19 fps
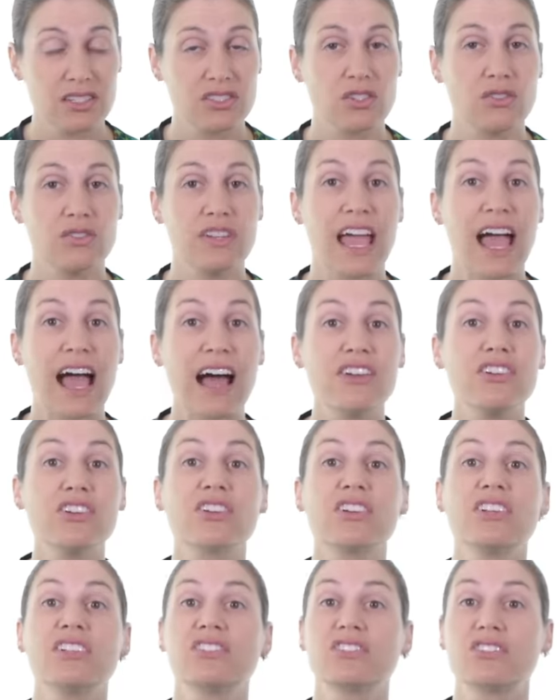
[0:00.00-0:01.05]
So now you're
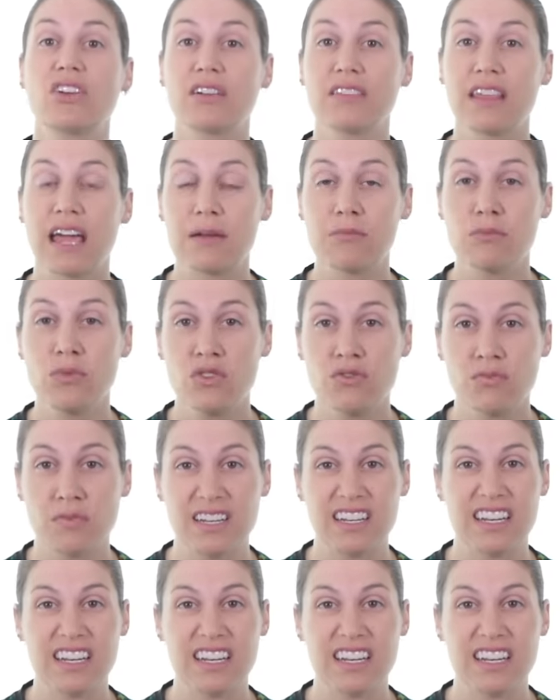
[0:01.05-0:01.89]
gonna start that movement.